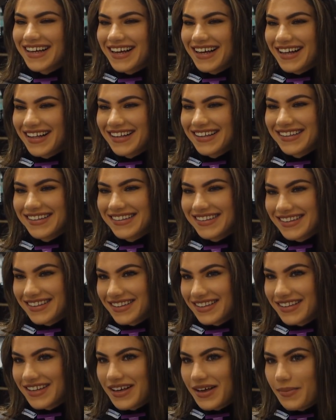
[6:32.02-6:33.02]
yeah.
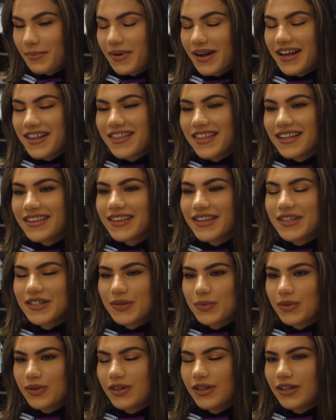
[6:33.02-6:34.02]
yeah. But I, I think this
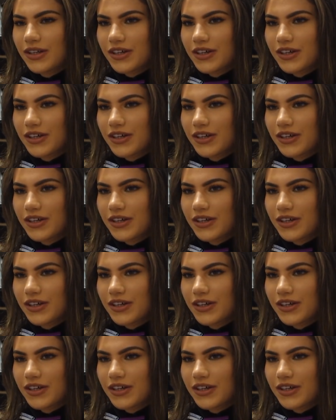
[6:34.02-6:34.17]
will either.